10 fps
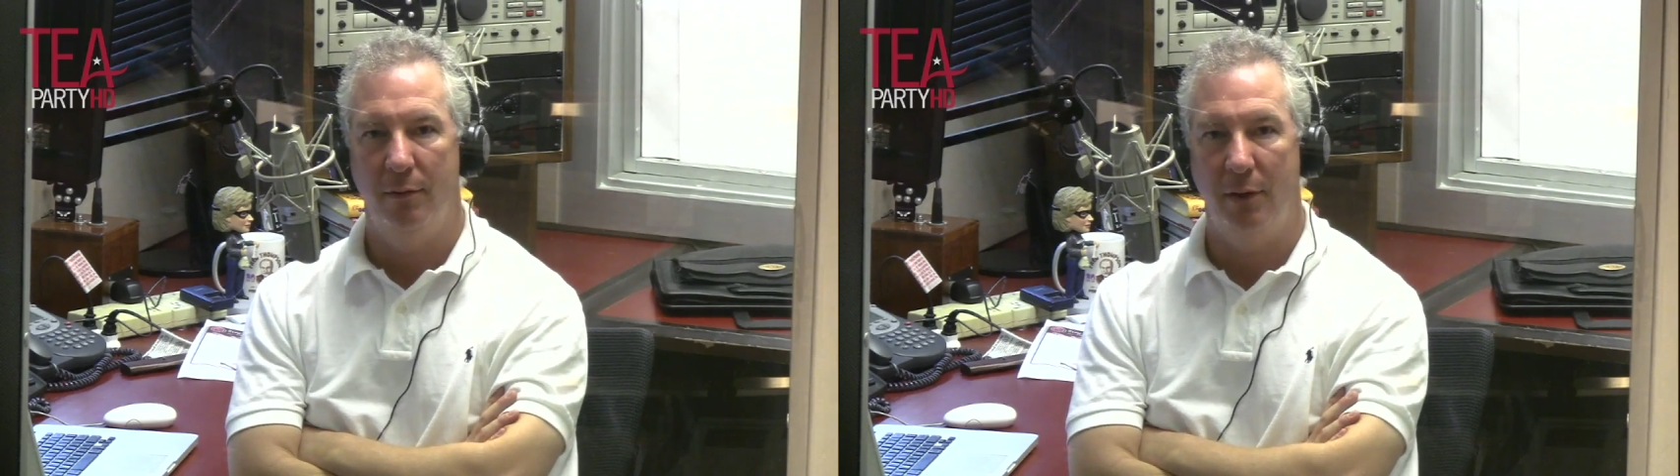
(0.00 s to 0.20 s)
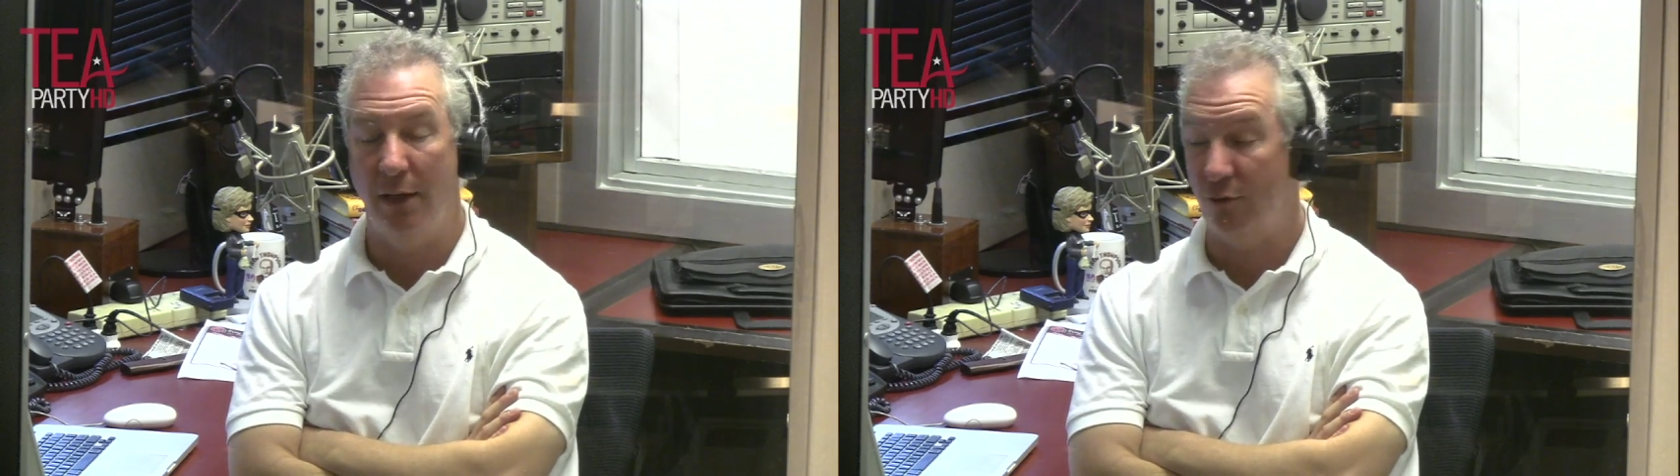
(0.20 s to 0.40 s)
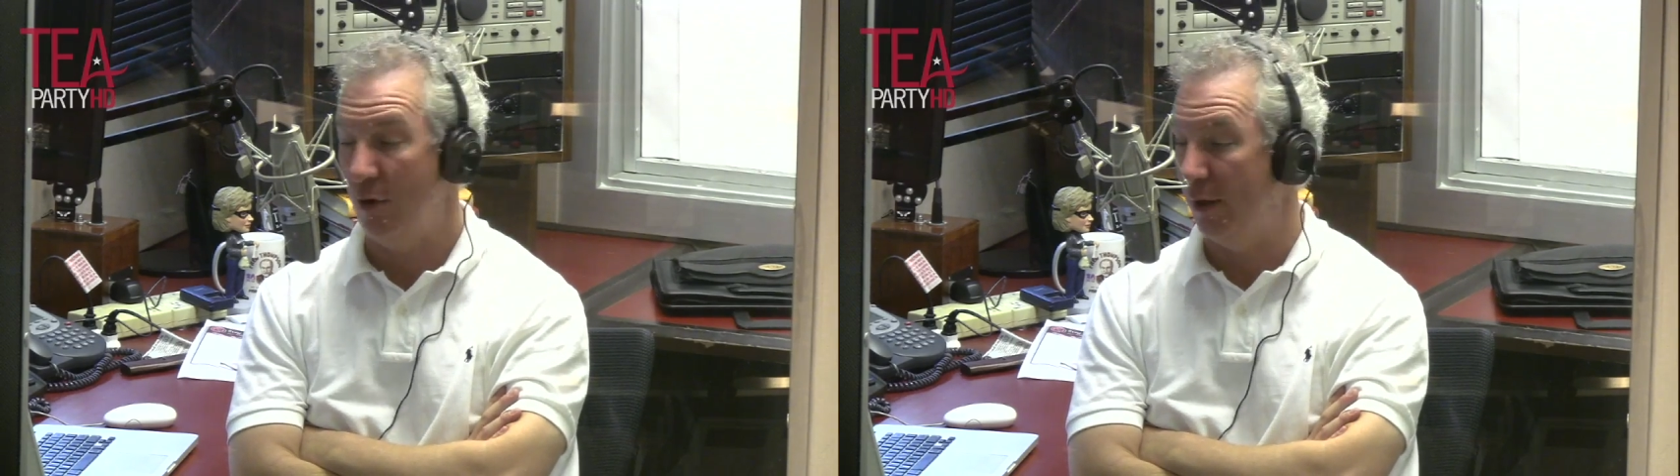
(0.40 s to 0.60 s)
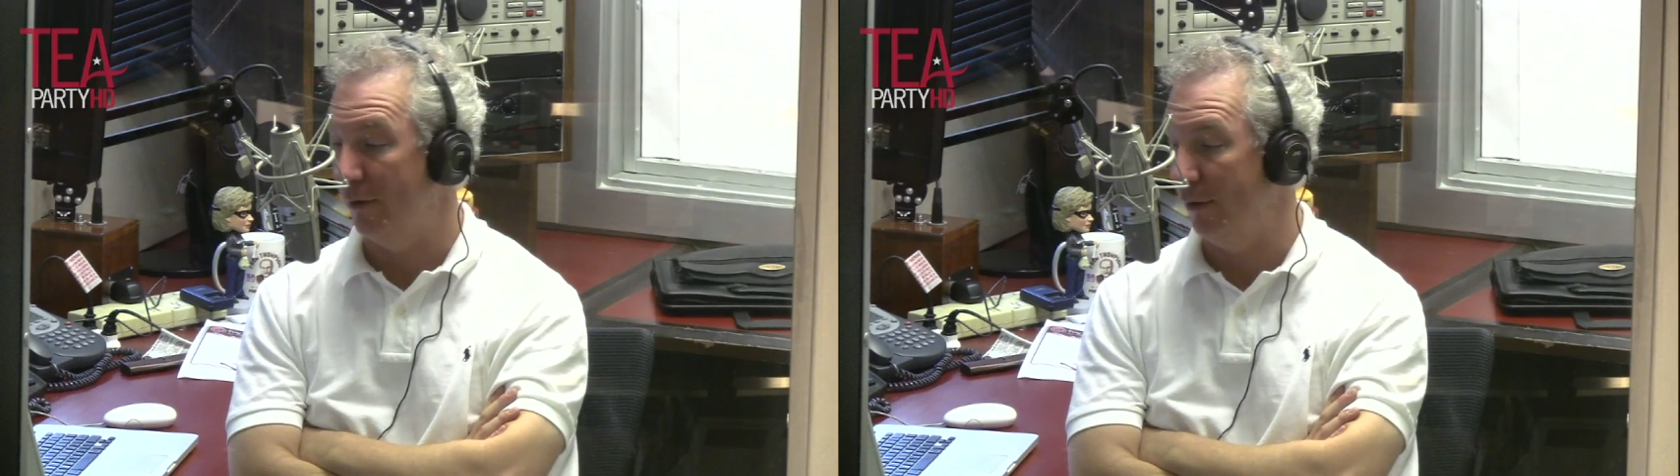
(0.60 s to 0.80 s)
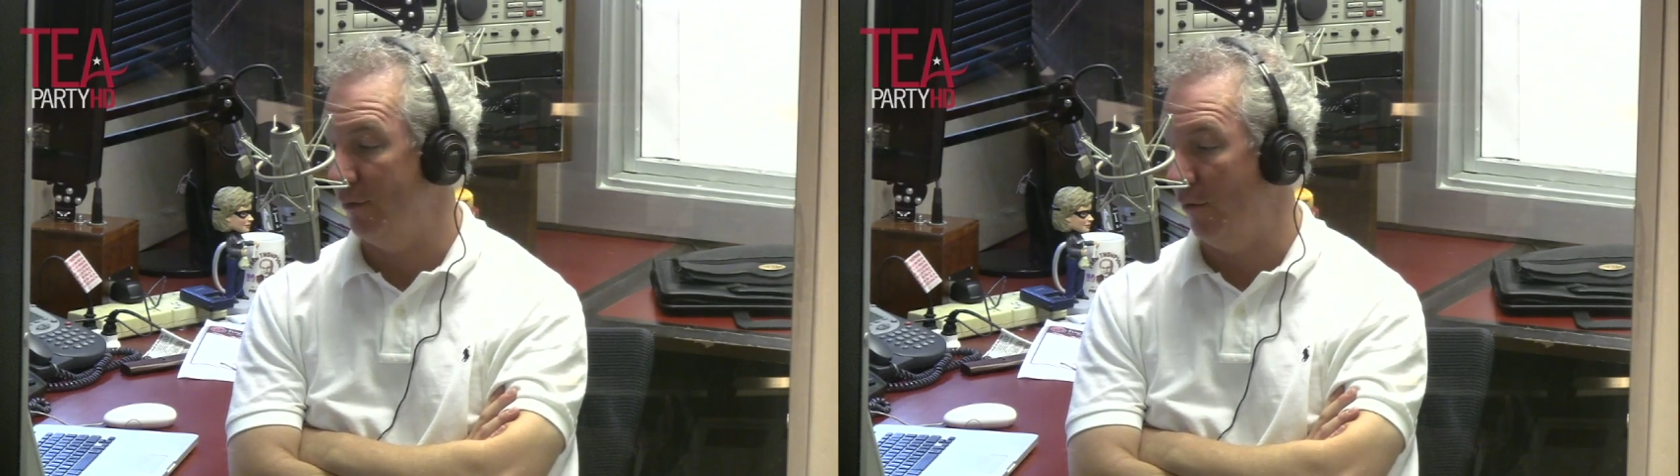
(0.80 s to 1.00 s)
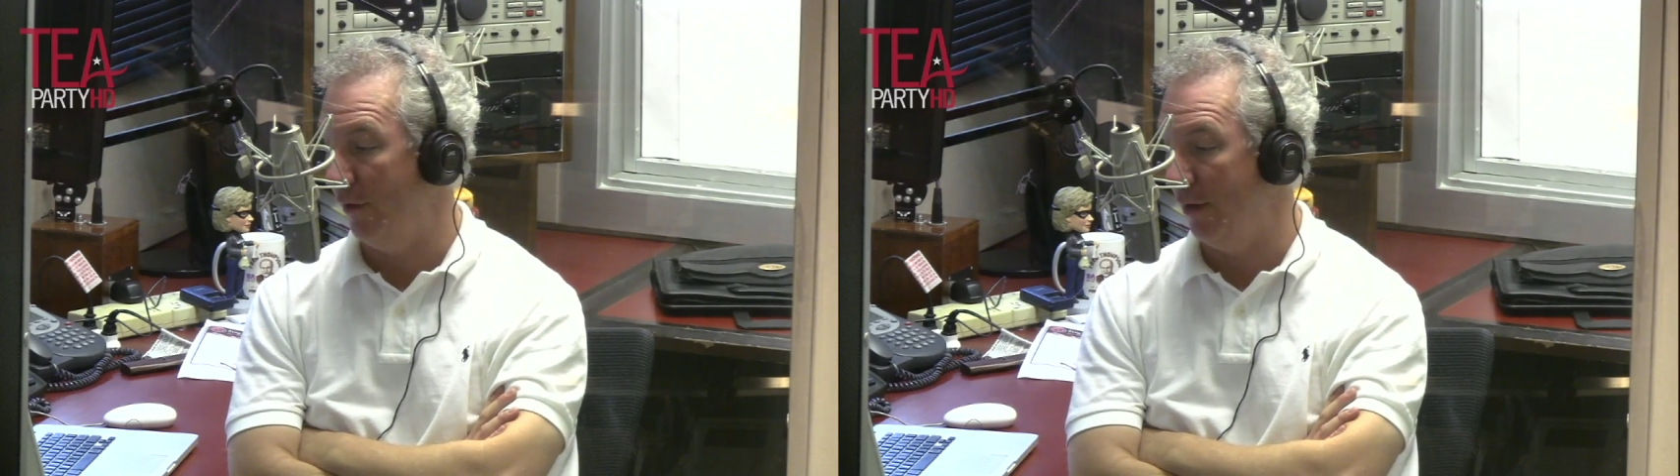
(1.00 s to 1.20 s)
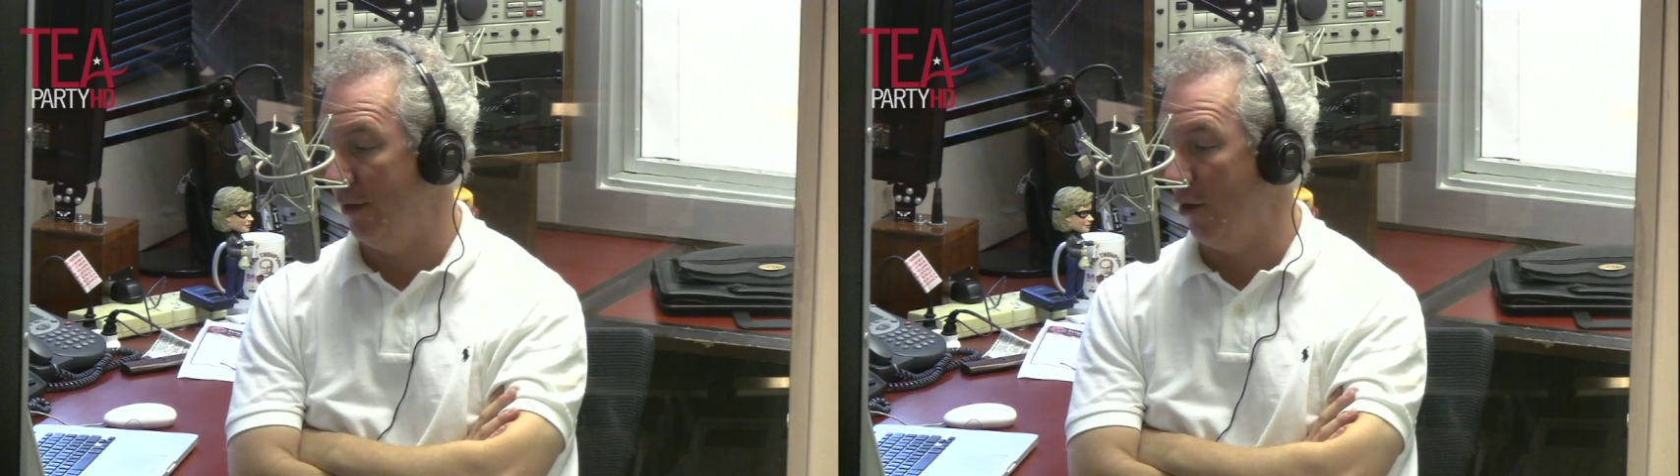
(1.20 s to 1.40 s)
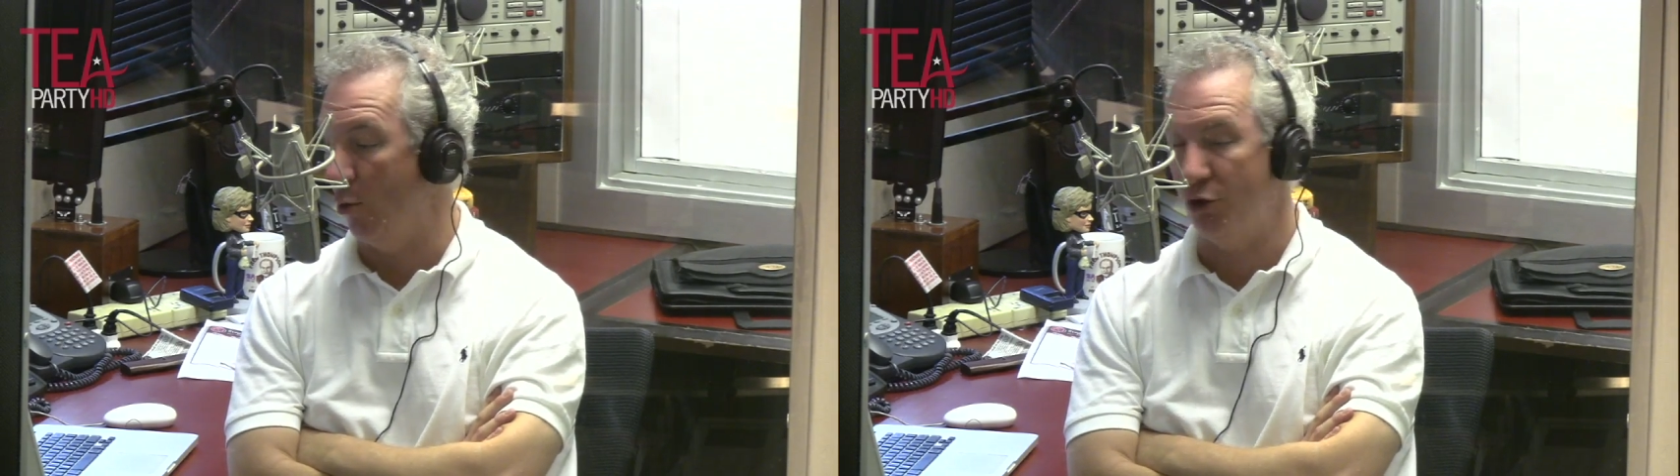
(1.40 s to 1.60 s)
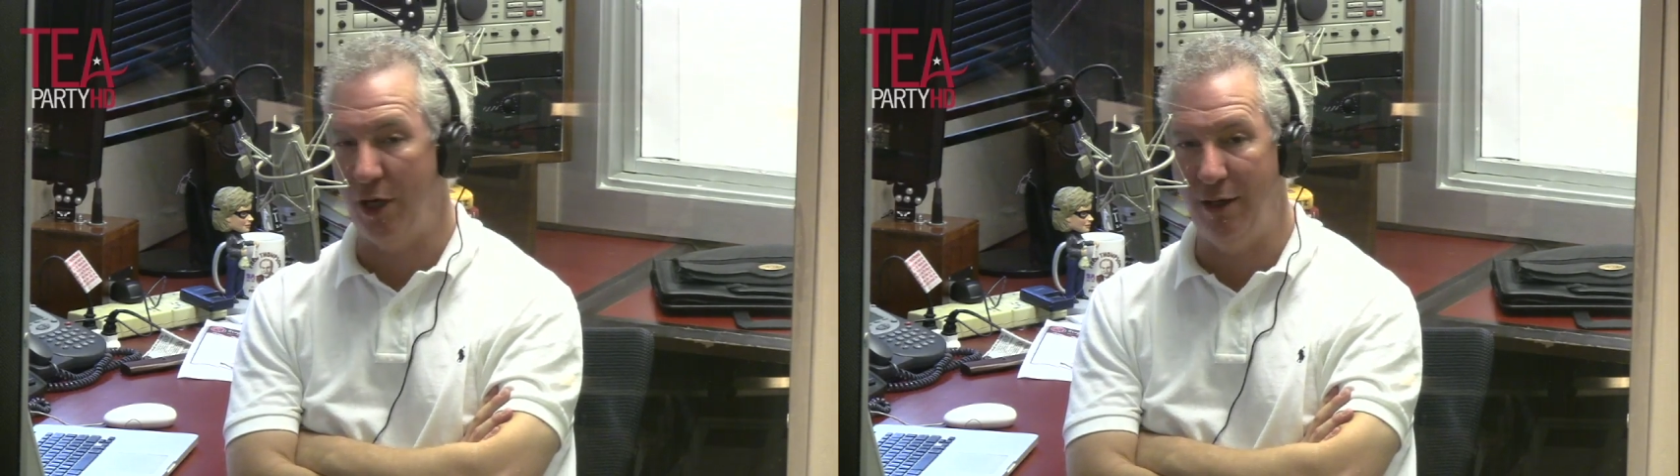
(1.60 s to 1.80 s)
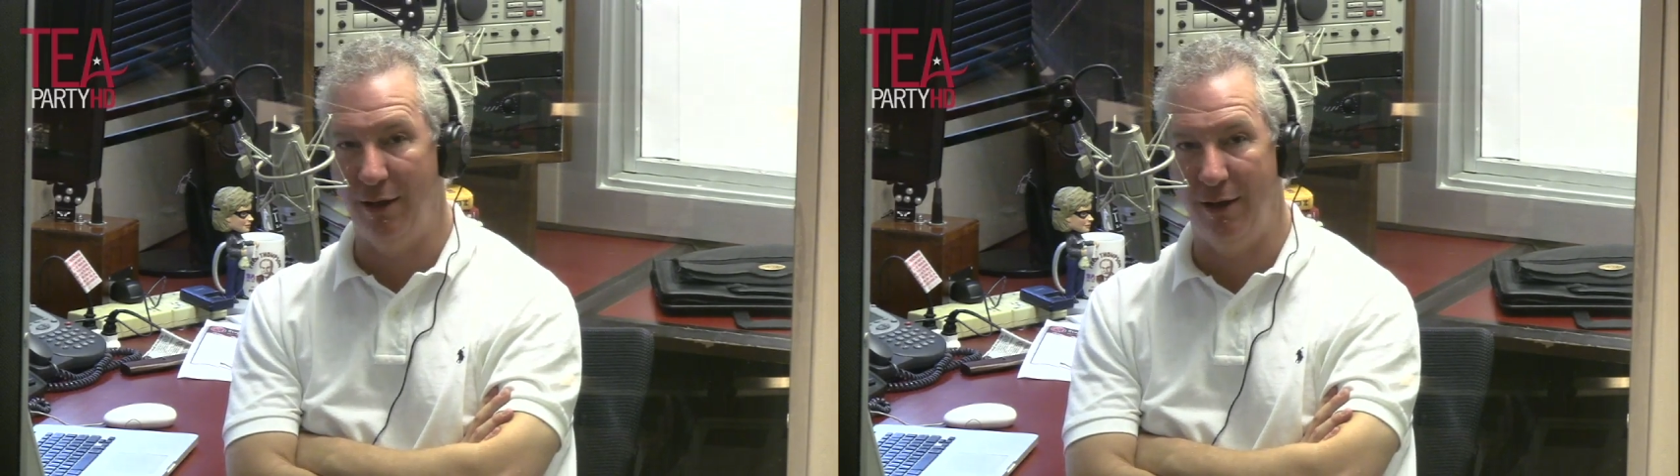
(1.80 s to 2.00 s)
That's right, because he was over there negotiating